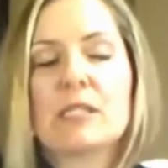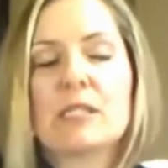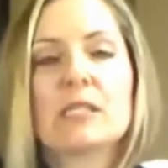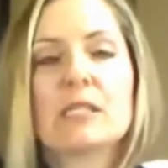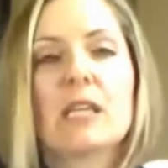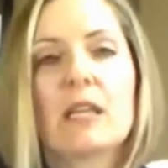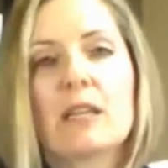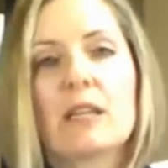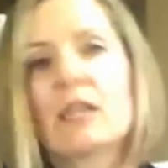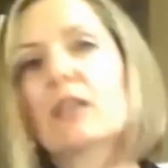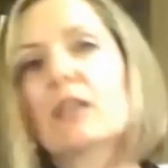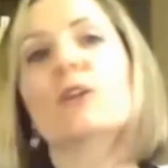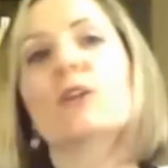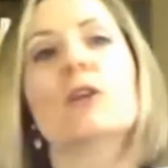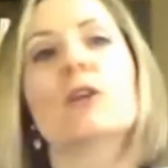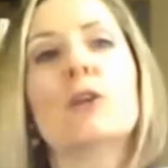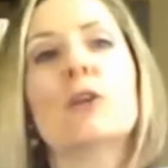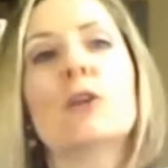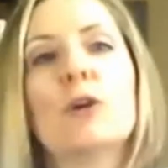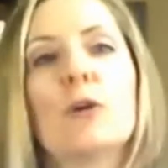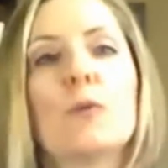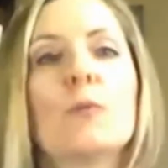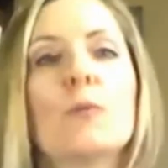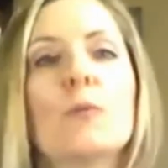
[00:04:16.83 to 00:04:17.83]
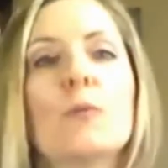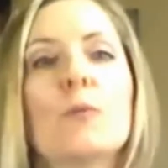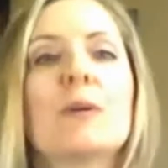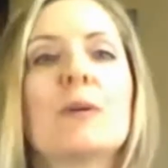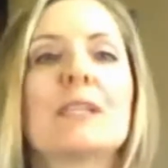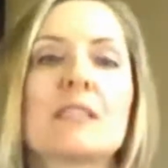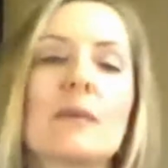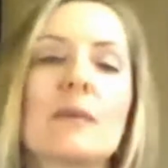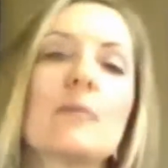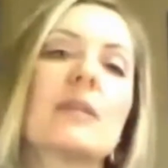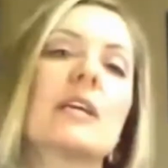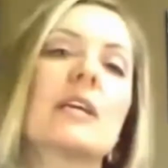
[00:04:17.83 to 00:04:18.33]
It's nothing new,
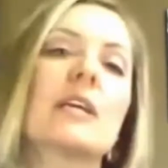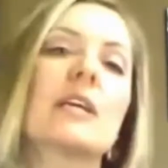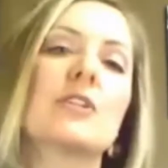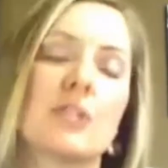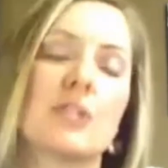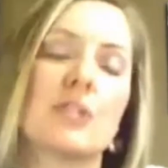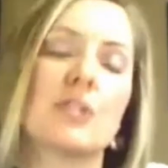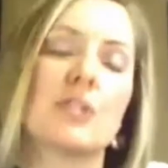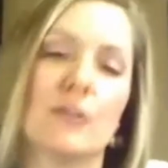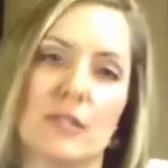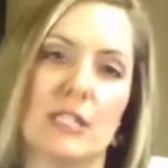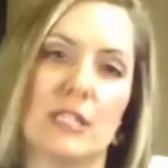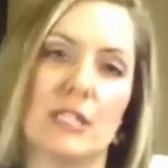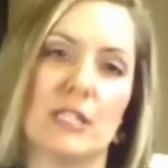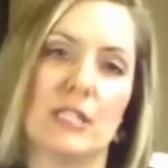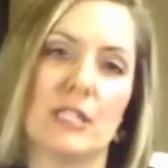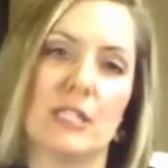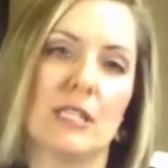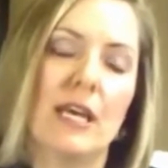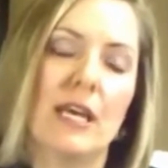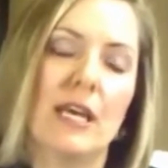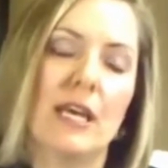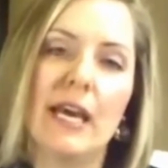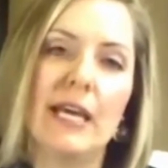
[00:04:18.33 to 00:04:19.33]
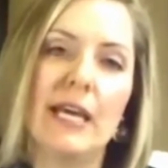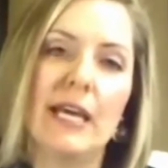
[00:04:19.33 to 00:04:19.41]
but something shifted.